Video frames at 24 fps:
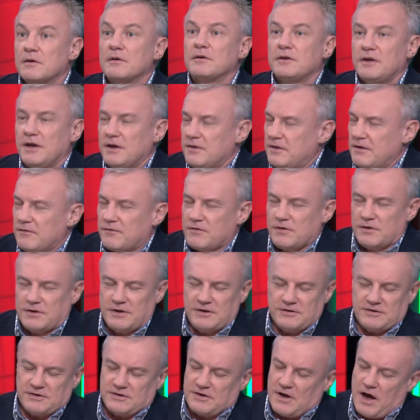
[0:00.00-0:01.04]
Yeah,
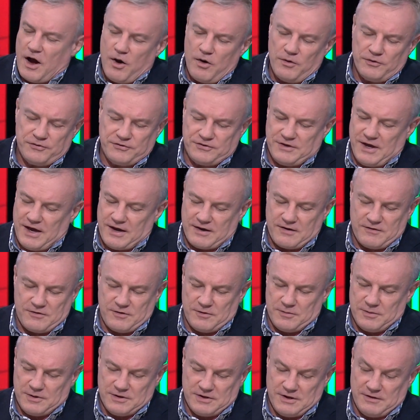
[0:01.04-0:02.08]
there's a whole stack of
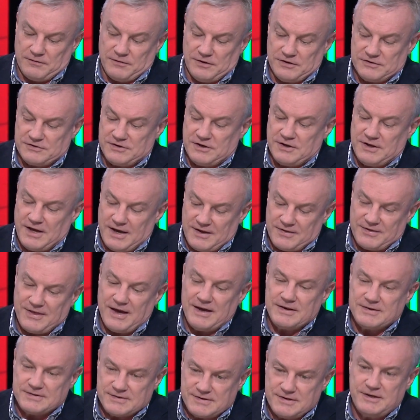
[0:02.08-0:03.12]
them that they've listed, and
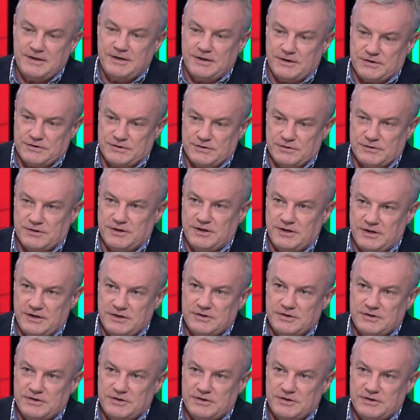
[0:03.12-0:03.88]
that's the issue. The